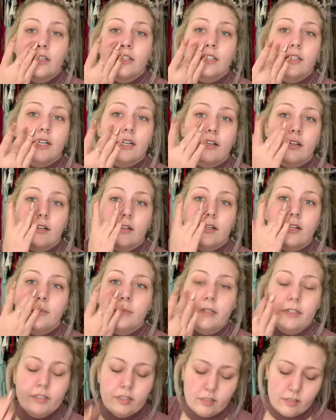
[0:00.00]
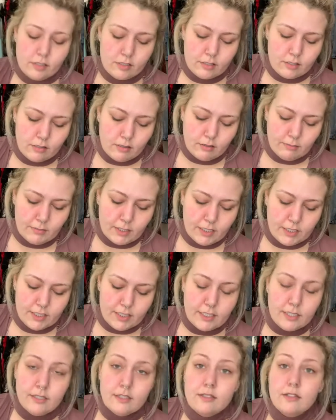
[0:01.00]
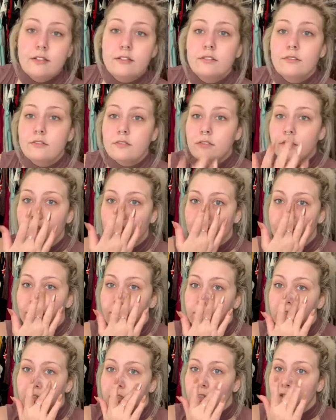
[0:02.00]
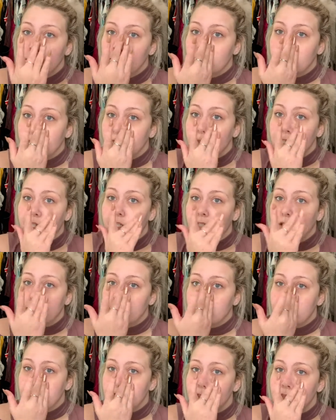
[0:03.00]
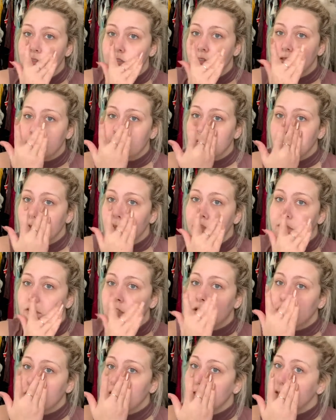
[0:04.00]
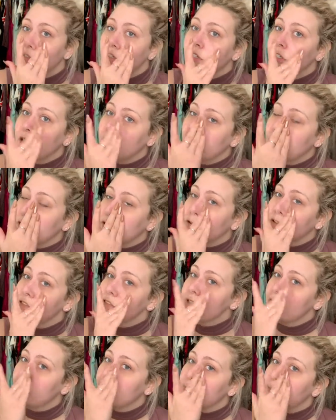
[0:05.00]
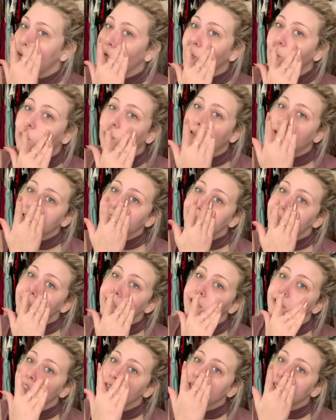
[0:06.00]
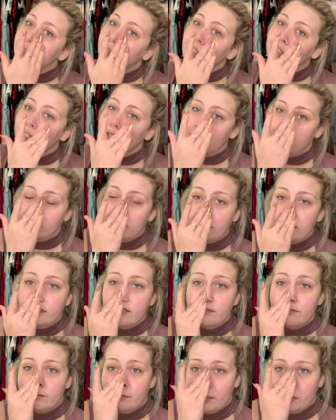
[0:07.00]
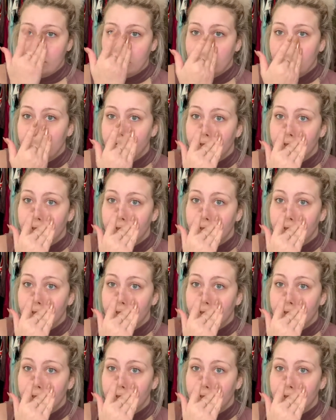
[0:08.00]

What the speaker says: Now, I put this on my T-zone because you girls got pores that we need to fill.